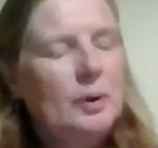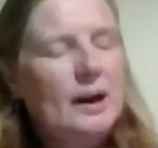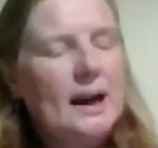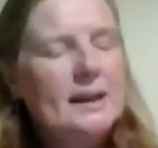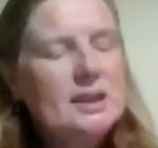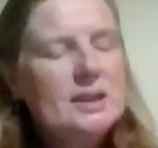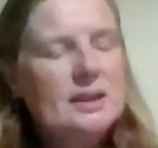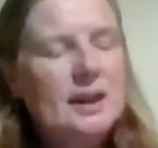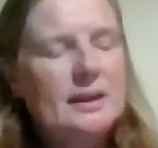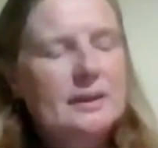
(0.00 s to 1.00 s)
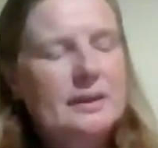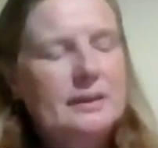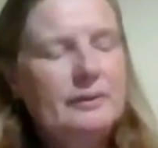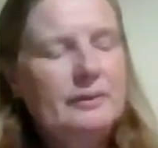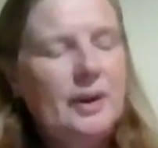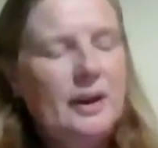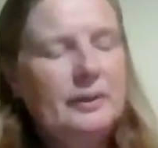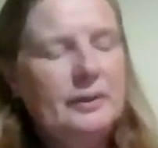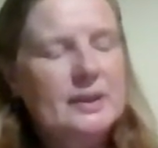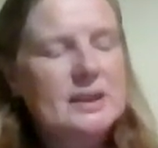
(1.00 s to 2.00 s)
We're adding to that
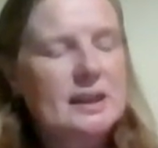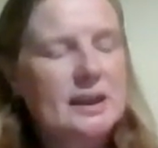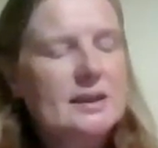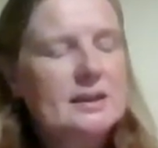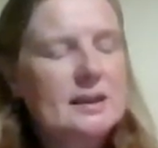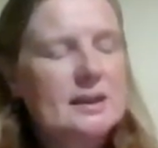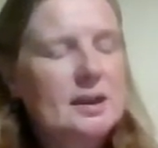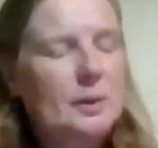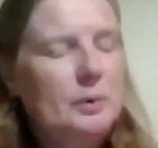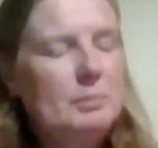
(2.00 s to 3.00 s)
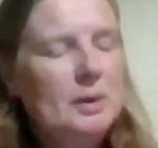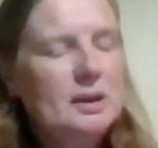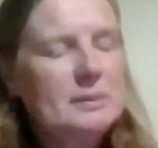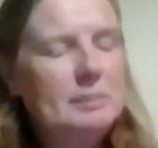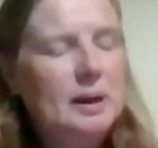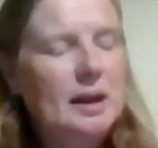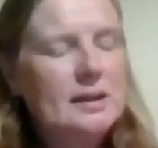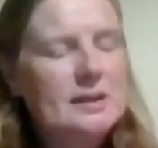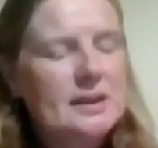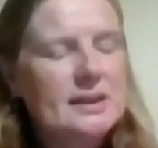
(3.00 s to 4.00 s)
5/6. So we
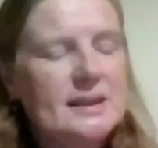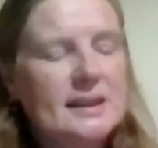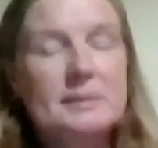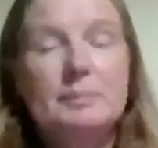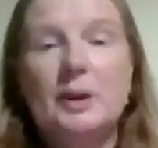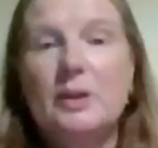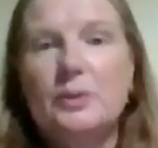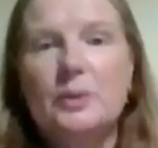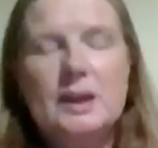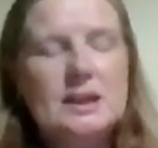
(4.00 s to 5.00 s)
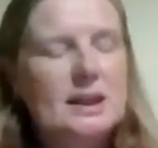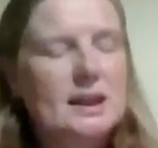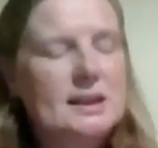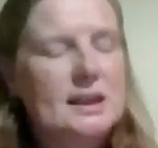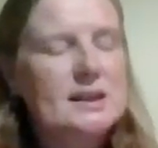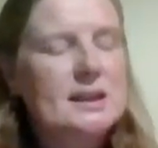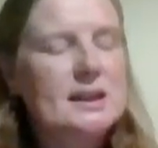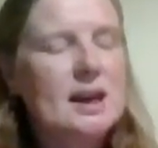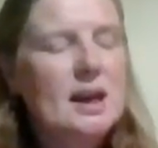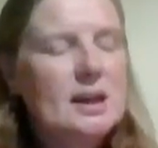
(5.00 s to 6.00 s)
multiplied 6 by 3 to get
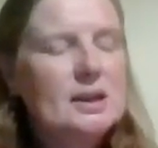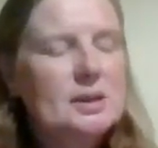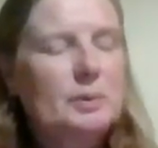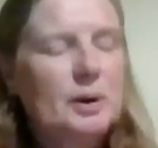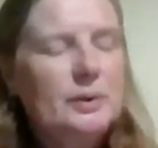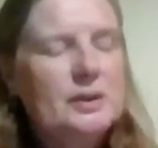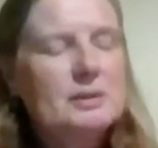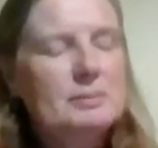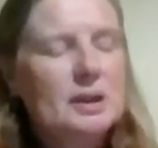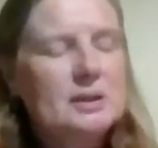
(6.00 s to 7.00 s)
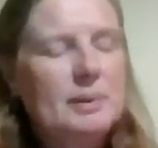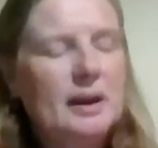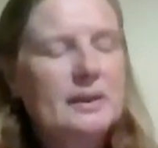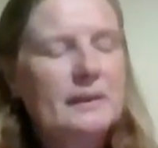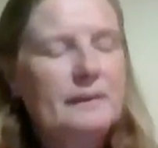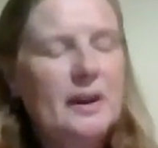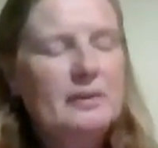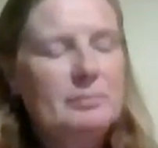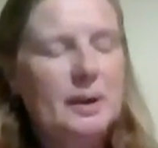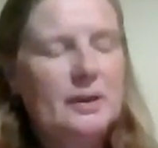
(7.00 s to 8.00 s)
18. So we're going to multiply the
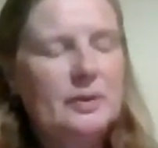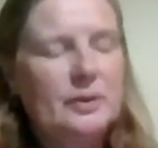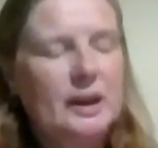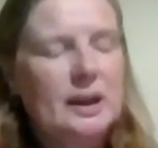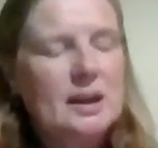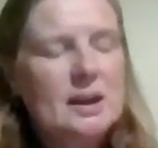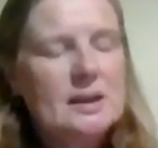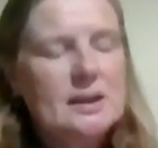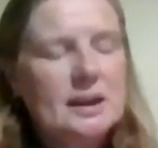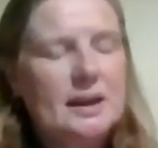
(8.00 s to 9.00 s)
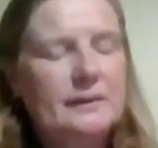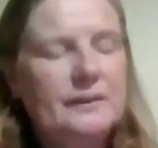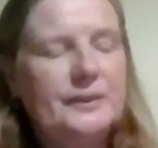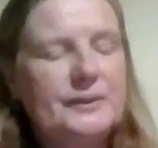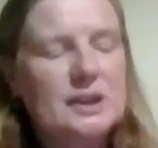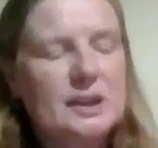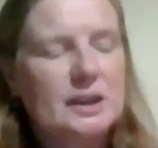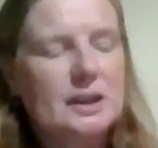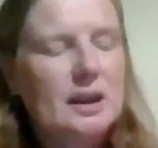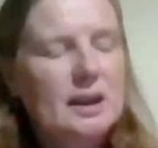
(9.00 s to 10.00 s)
5 by 3 to get
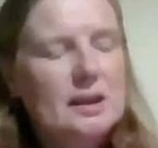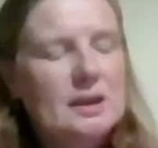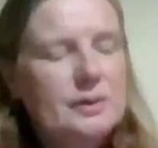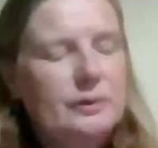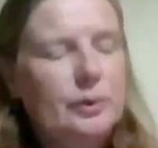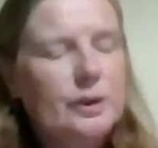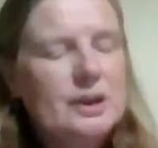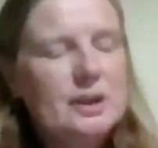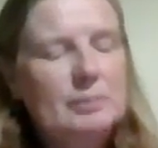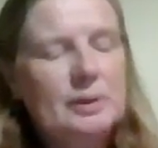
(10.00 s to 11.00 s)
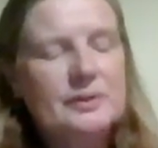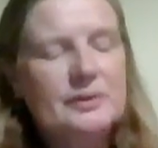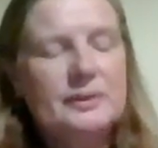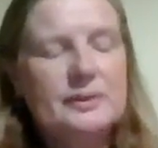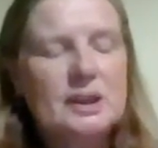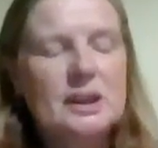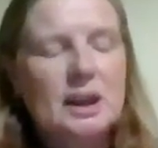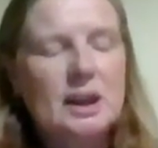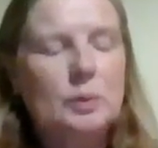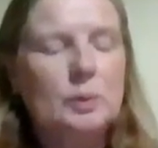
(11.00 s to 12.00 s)
15. So 14 plus
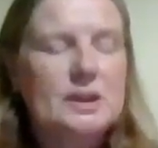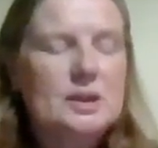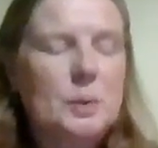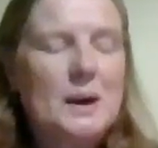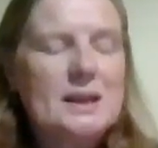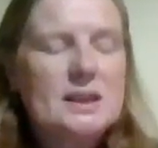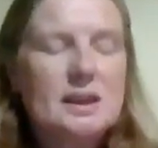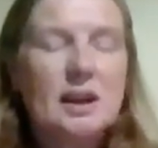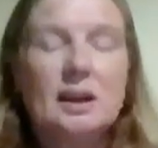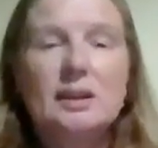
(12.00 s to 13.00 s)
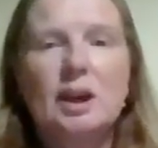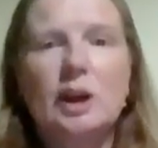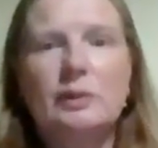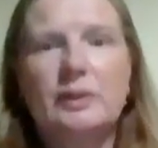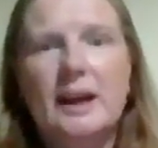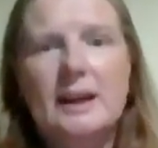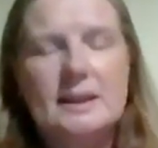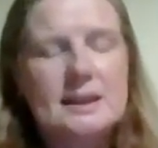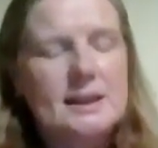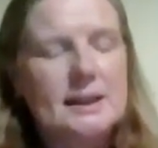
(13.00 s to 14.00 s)
15 equals 29 over
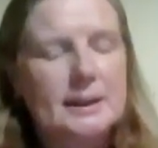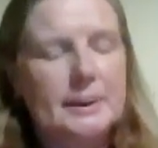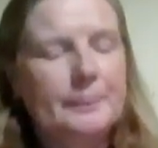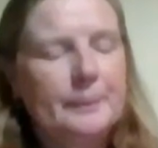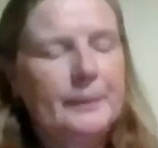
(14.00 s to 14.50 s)
18.